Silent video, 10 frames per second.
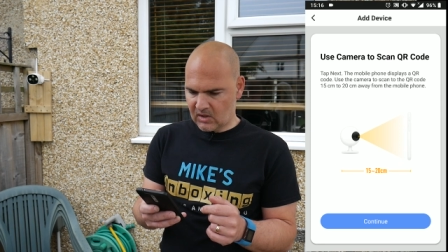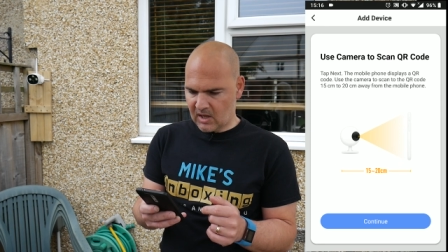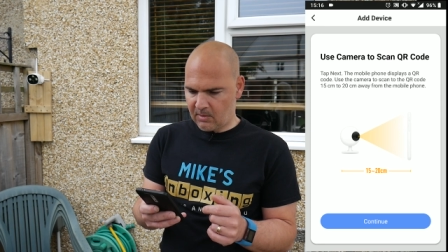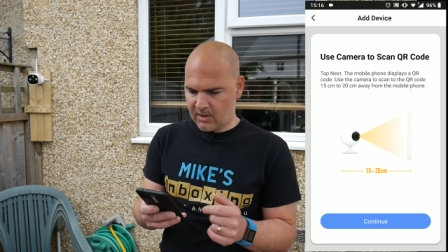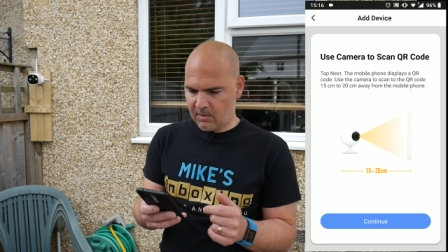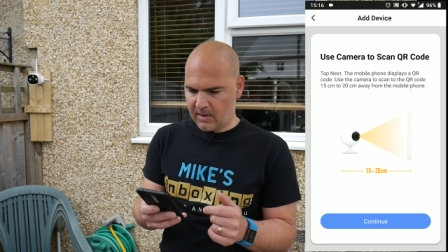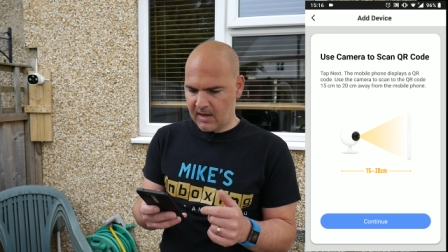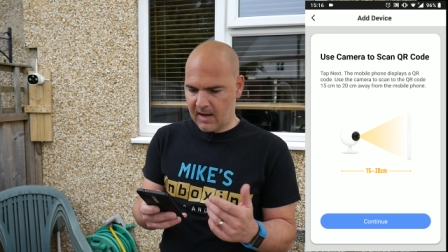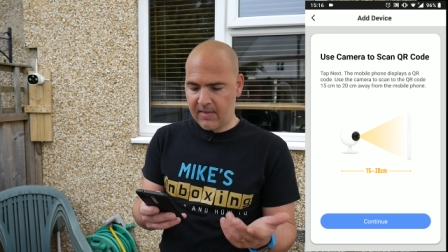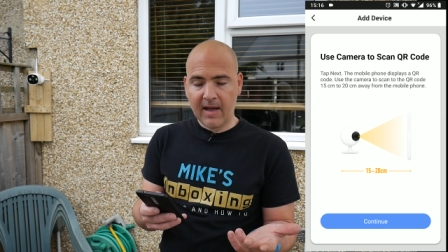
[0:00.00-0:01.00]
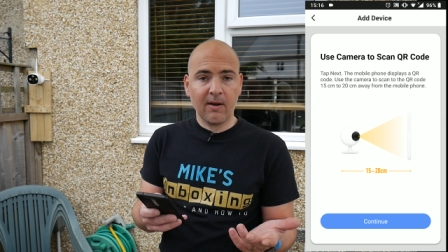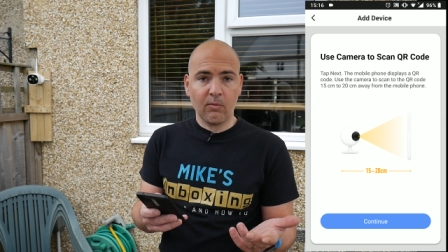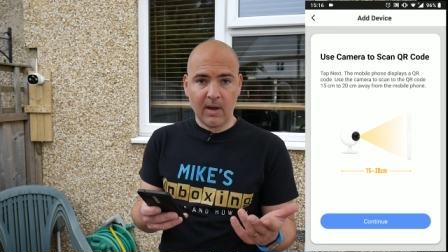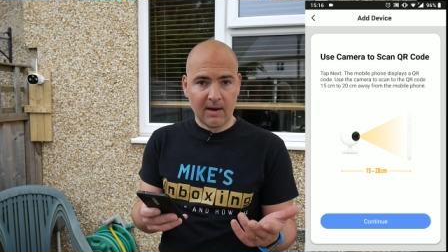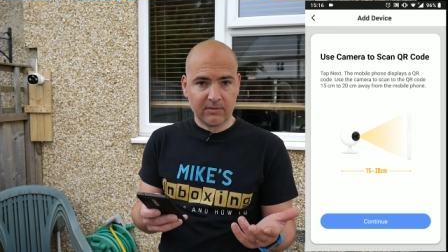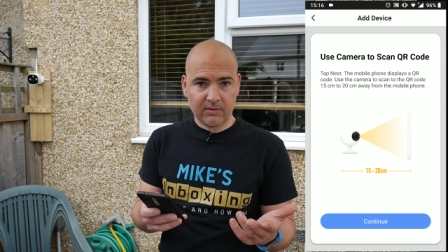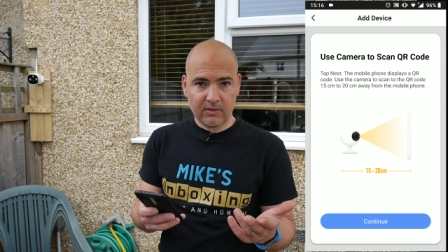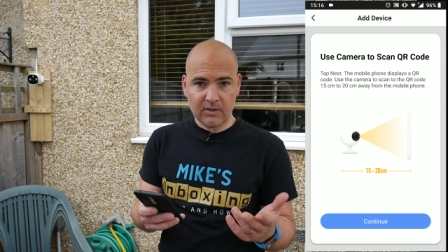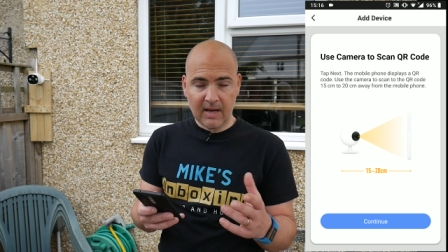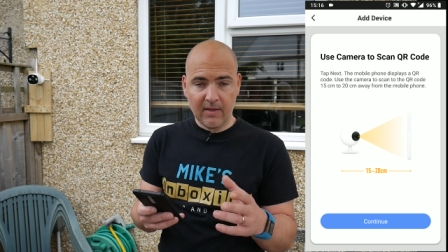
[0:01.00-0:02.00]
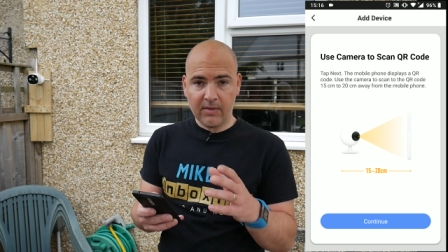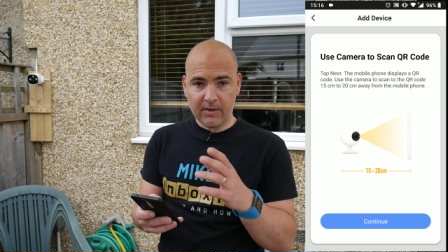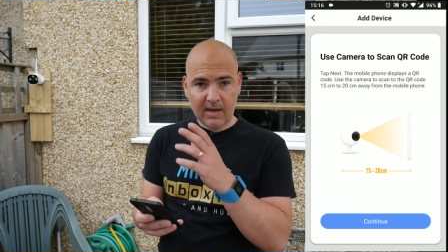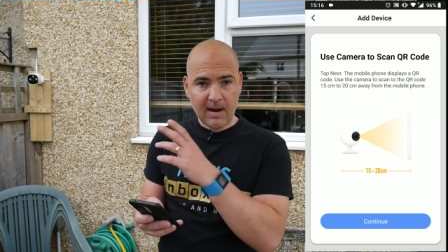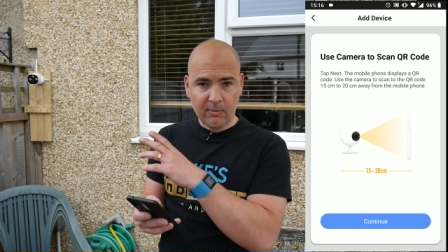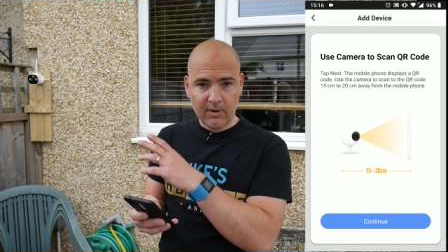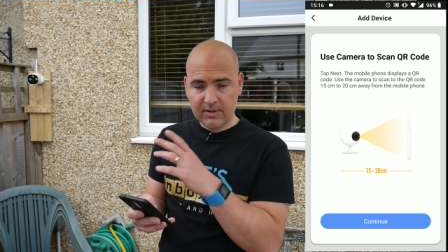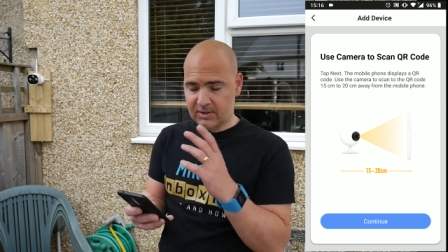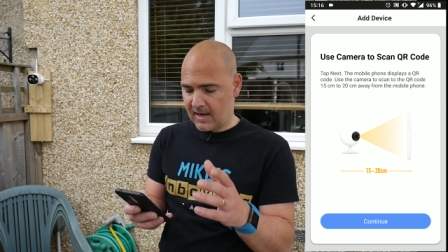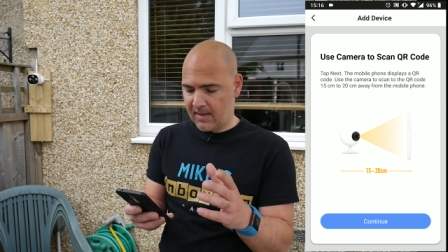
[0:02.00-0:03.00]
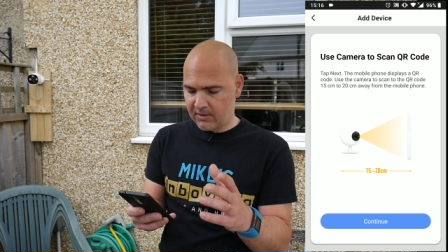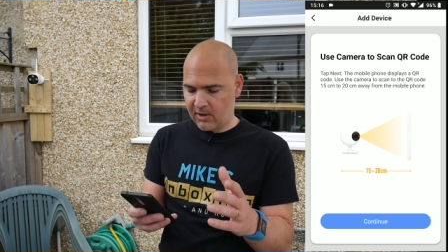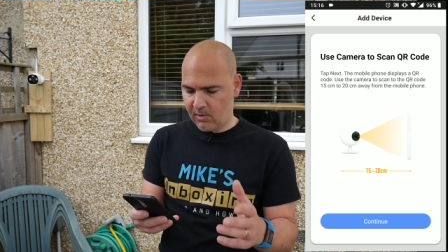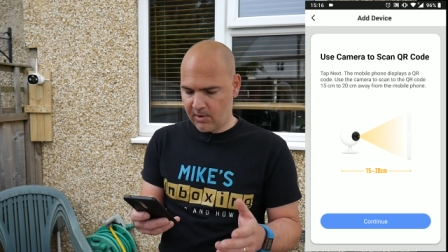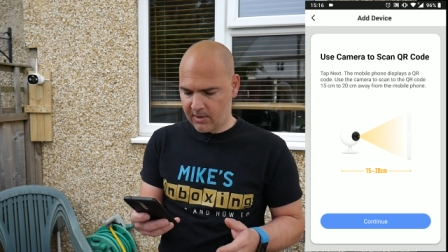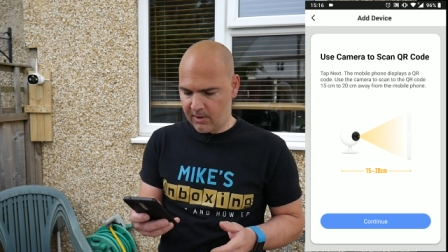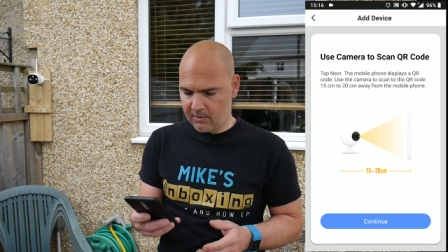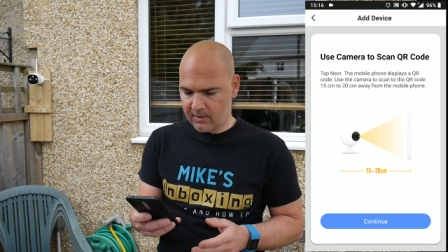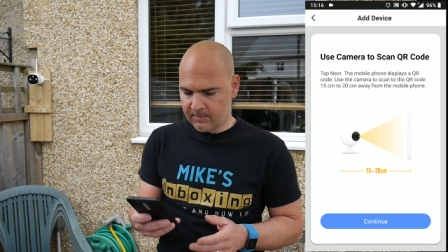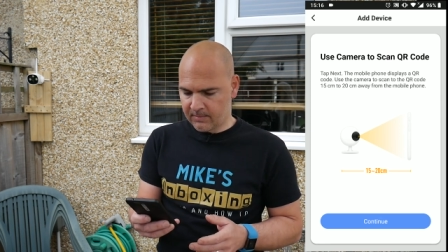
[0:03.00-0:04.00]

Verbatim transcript: and we'll go with that. And now we have to let the camera scan the Q R code.